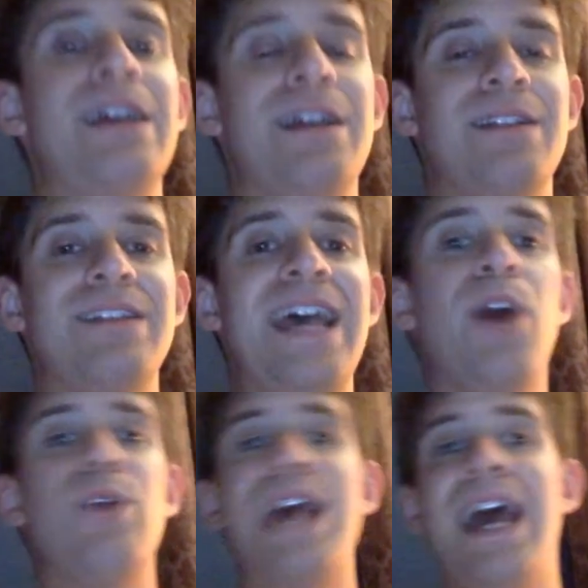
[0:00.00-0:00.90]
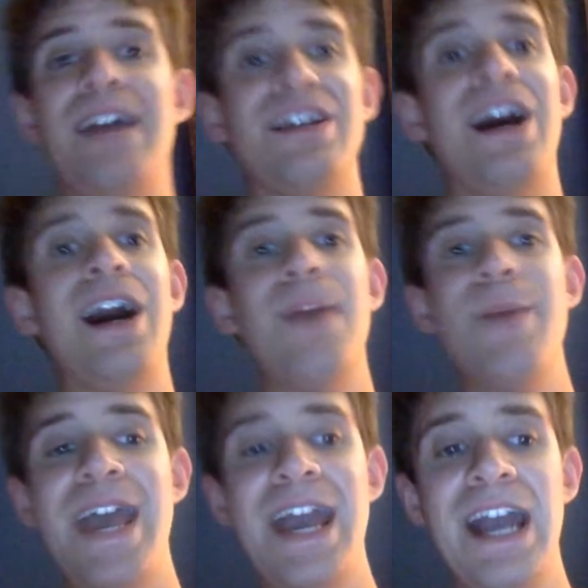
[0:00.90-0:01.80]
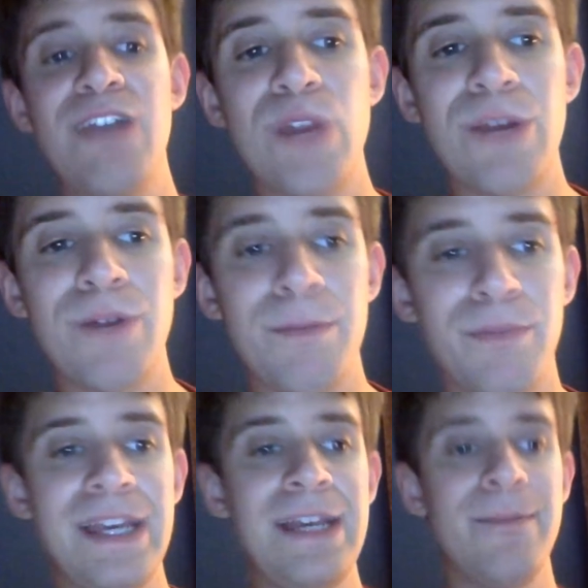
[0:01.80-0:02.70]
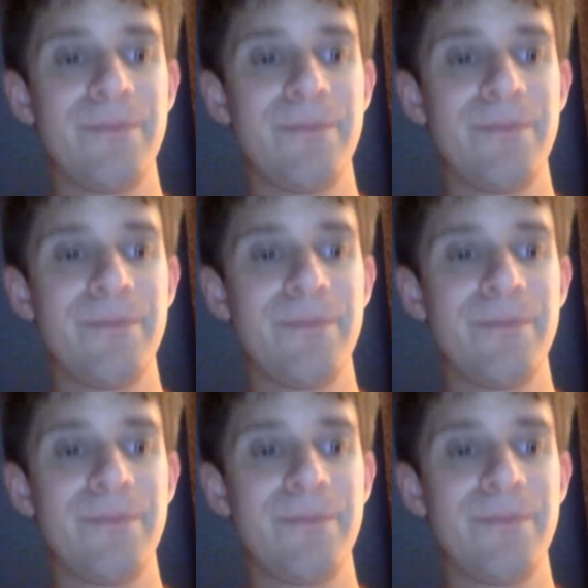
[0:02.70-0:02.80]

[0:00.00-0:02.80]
down at Dom and Rhea Ripley.